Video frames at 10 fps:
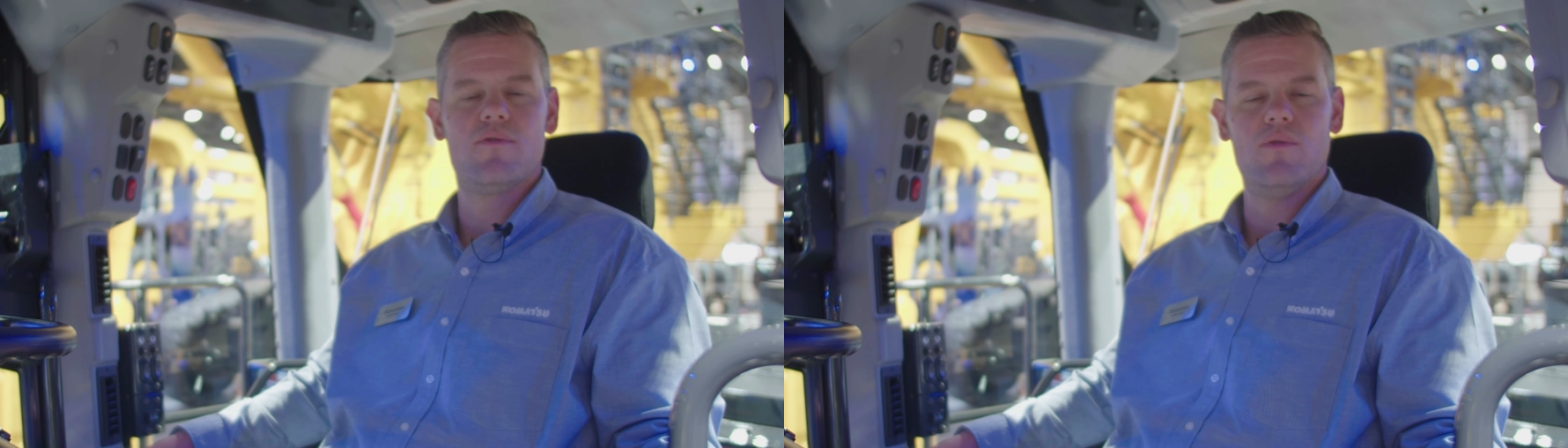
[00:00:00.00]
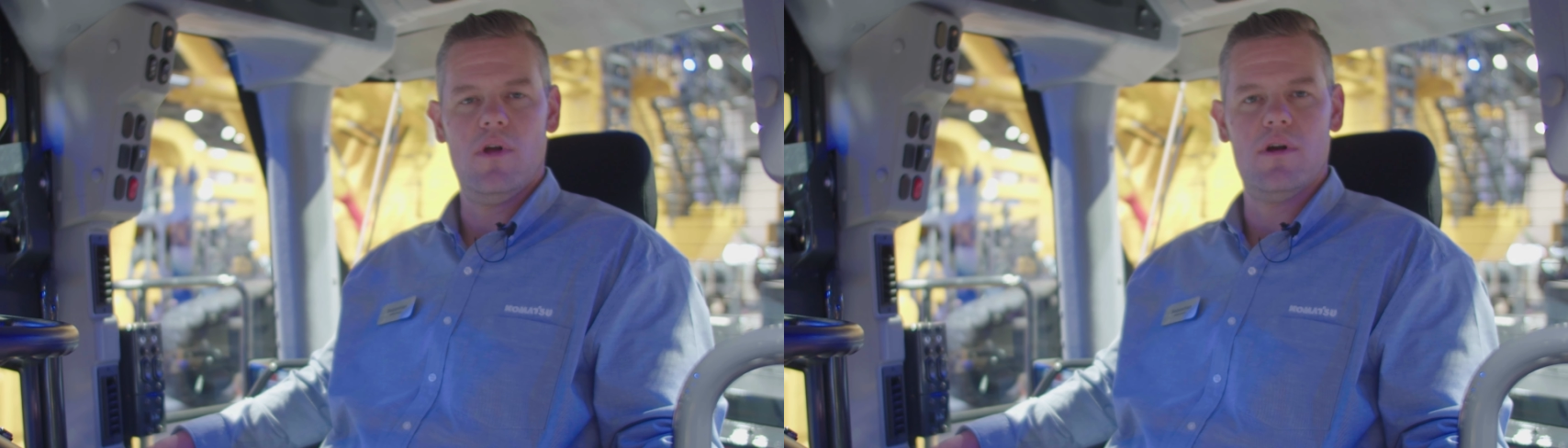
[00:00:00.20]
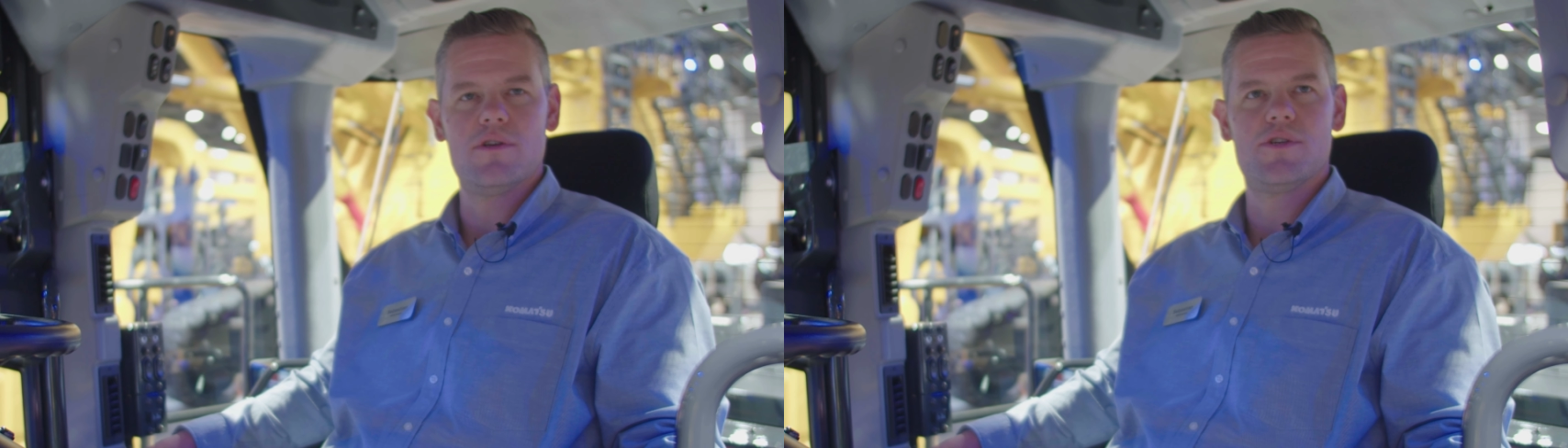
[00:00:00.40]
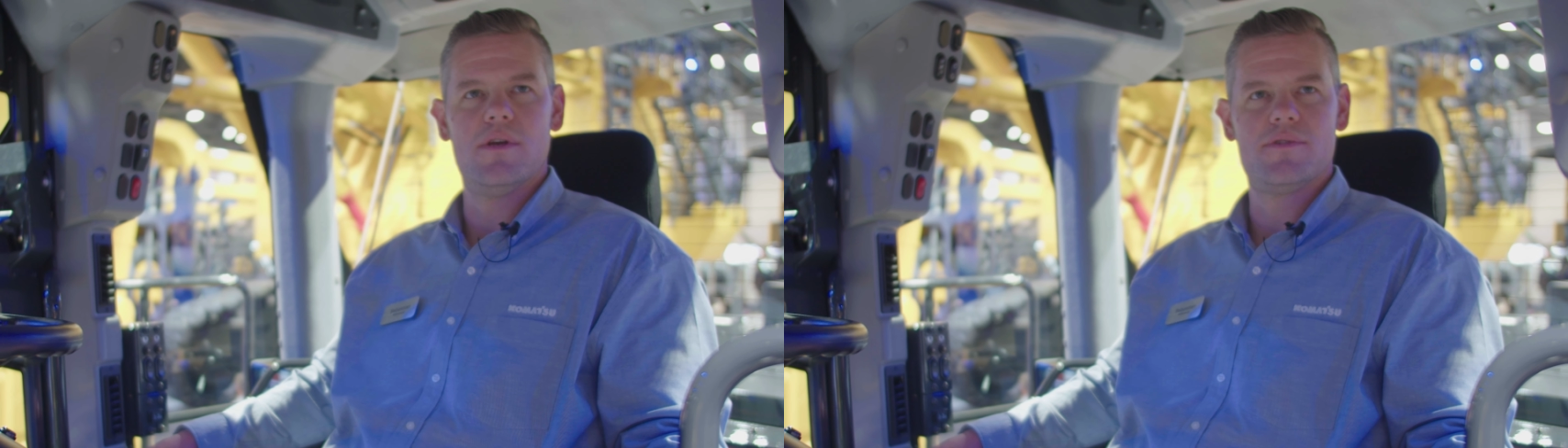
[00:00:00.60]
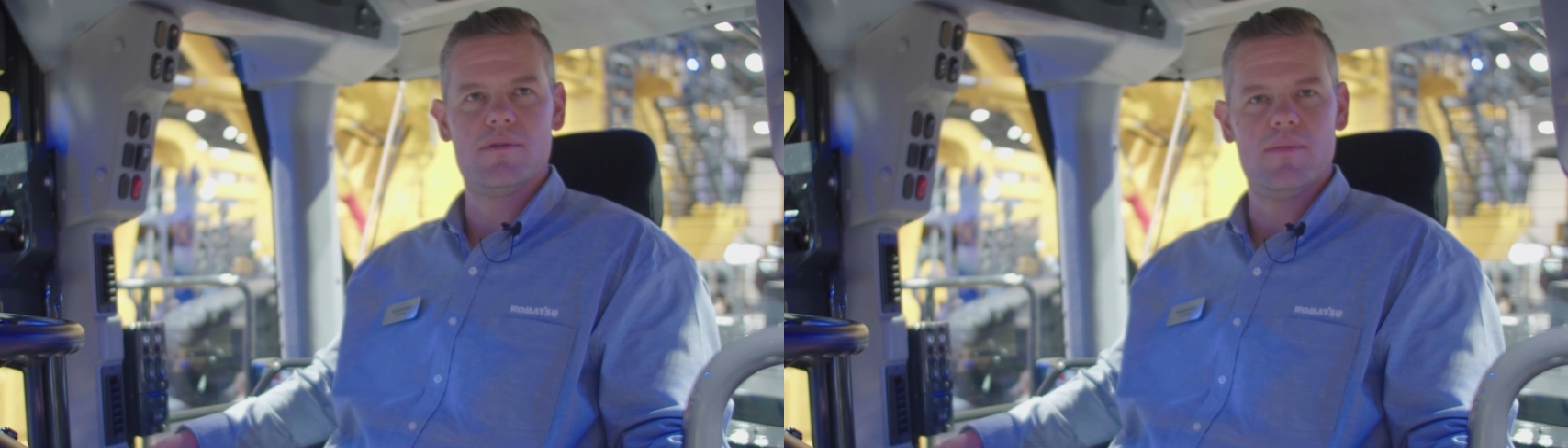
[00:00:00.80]
long
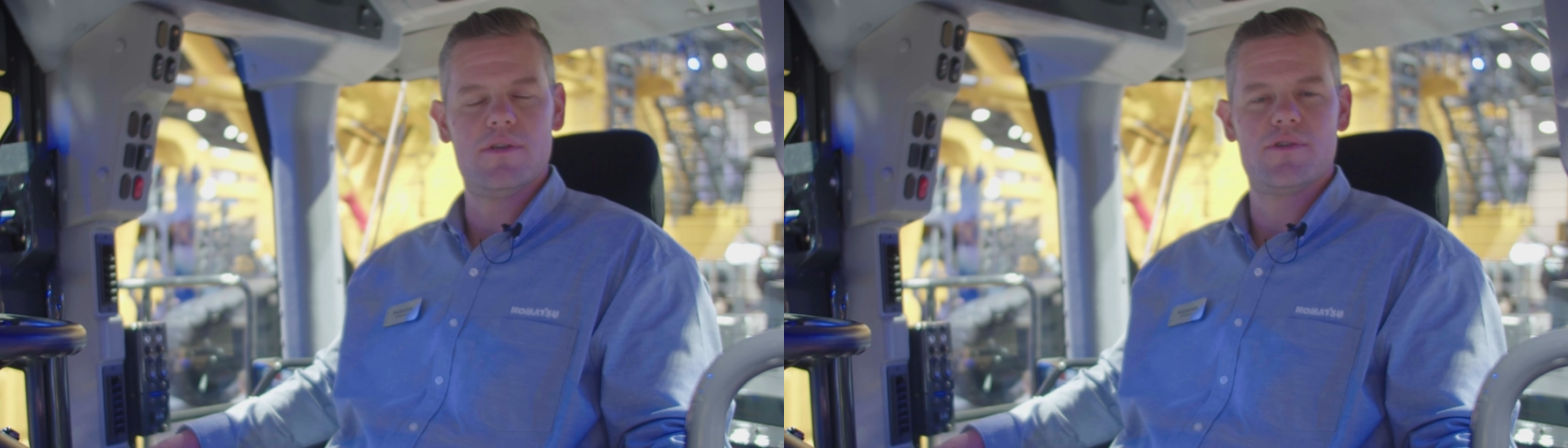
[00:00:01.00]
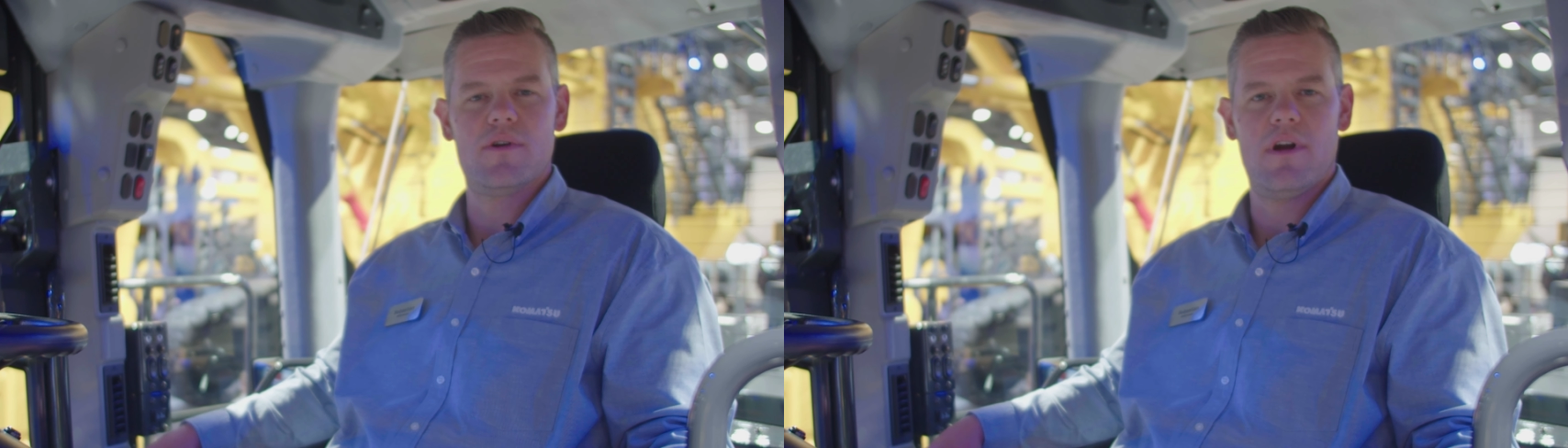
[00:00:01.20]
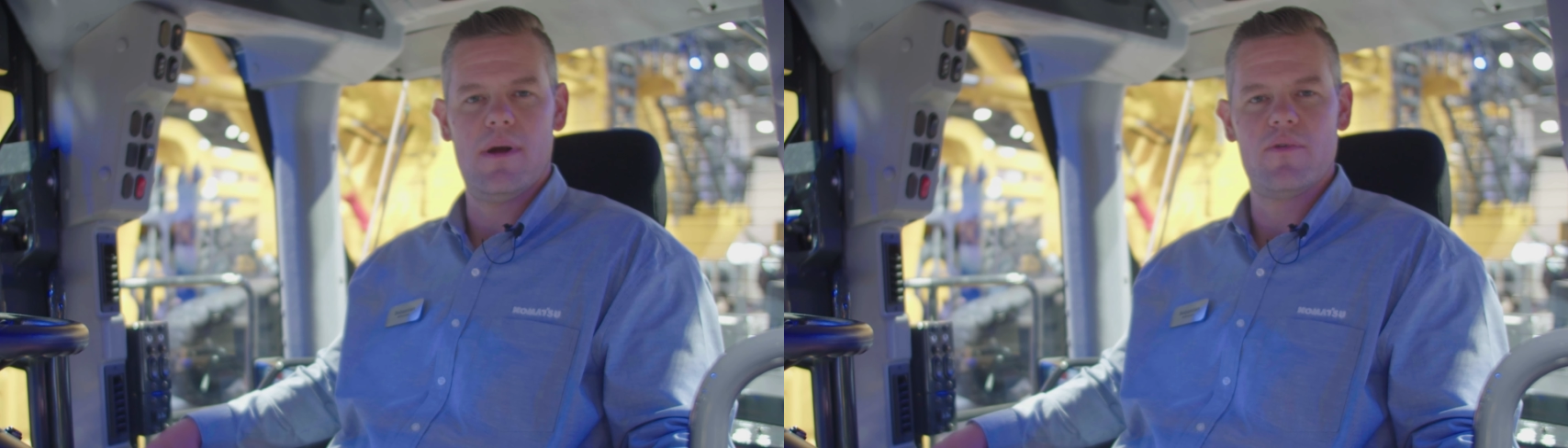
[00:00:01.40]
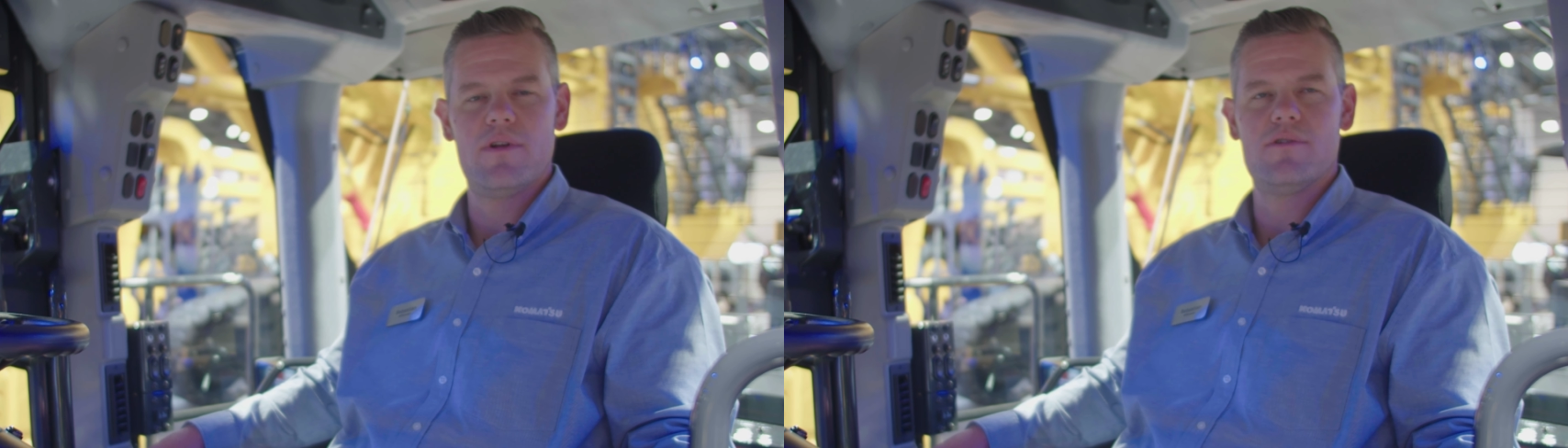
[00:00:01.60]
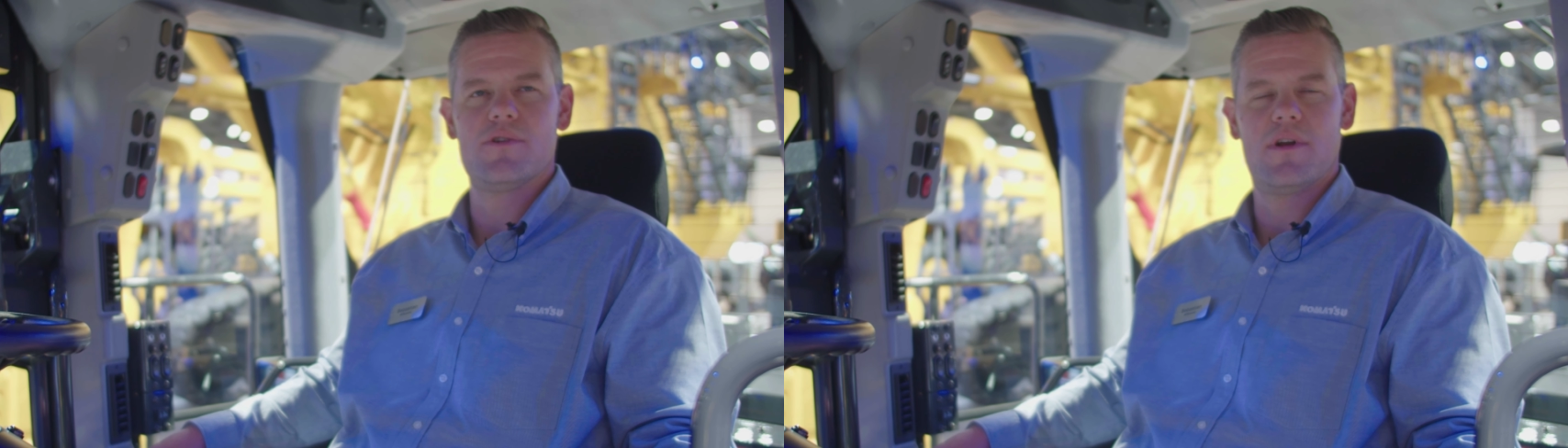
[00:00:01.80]
shifts and make sure our
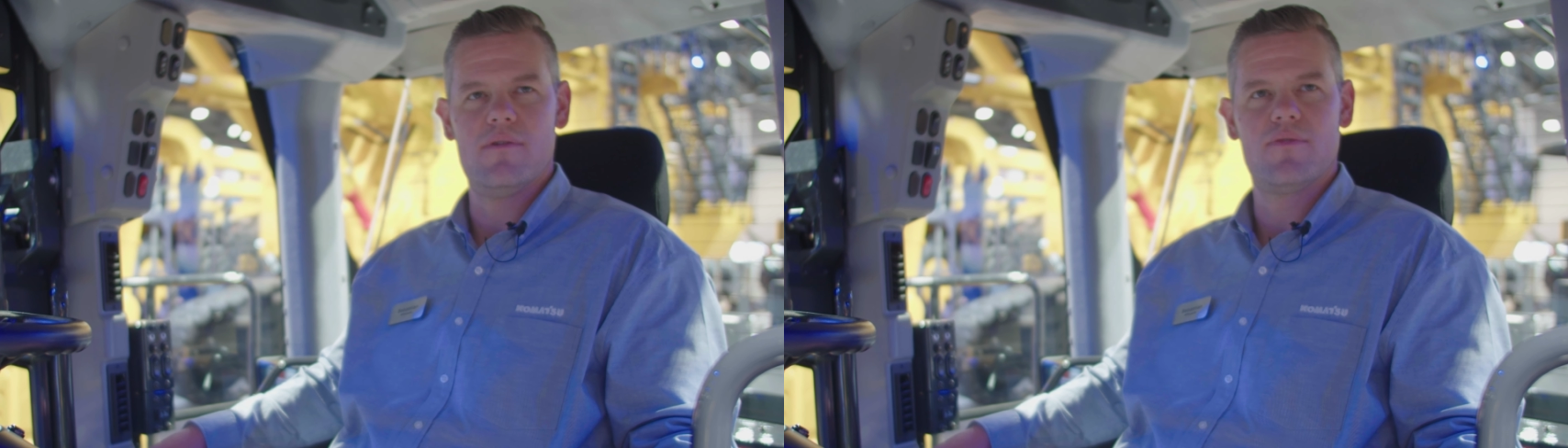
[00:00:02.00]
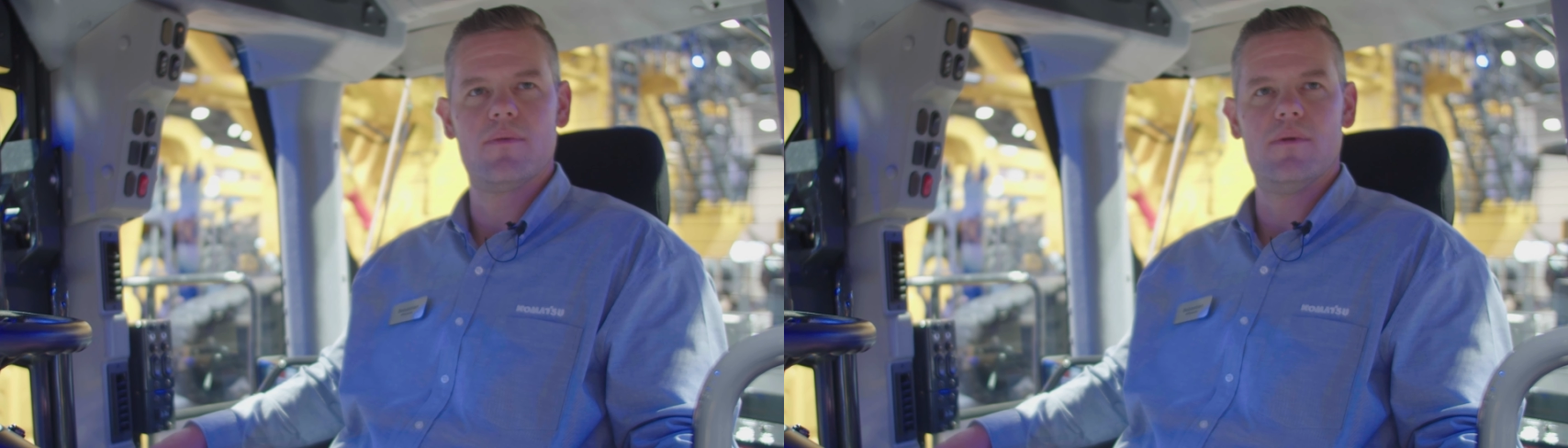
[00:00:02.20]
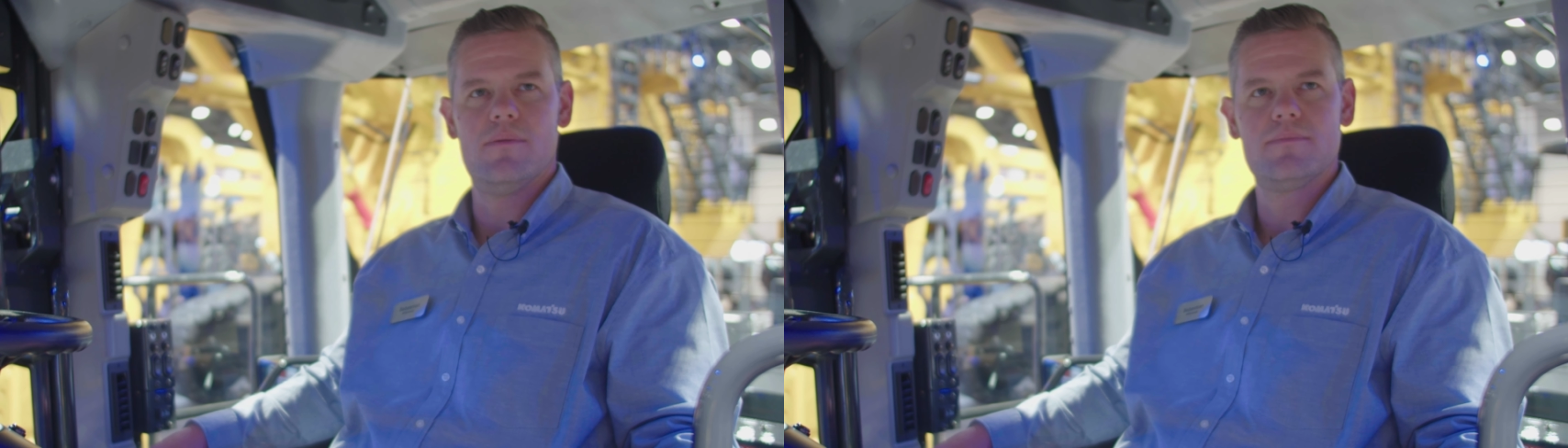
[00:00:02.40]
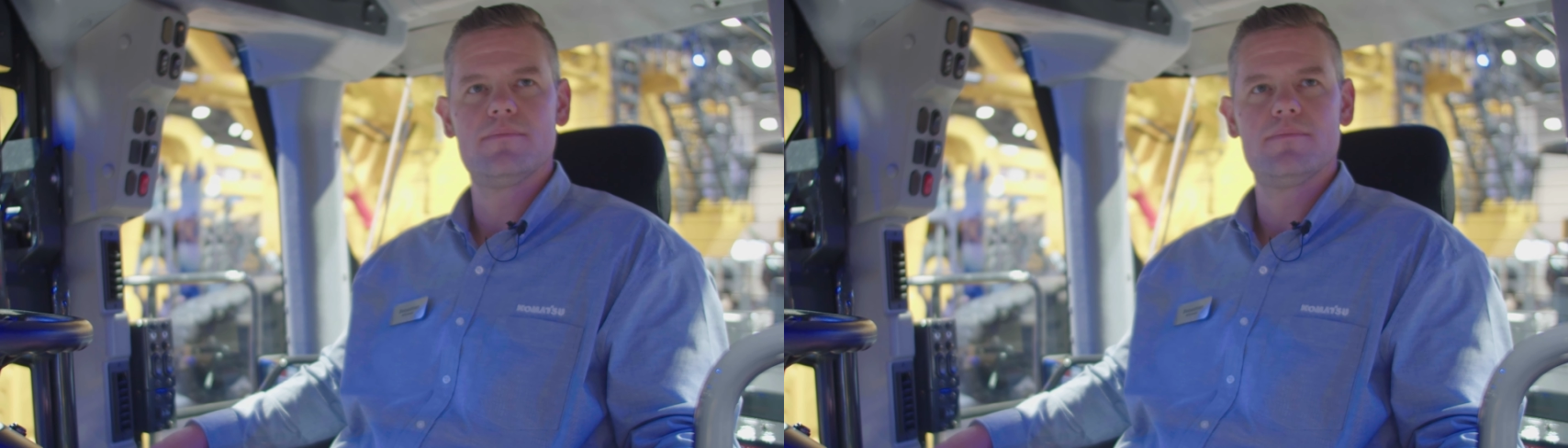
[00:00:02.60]
operators are comfortable.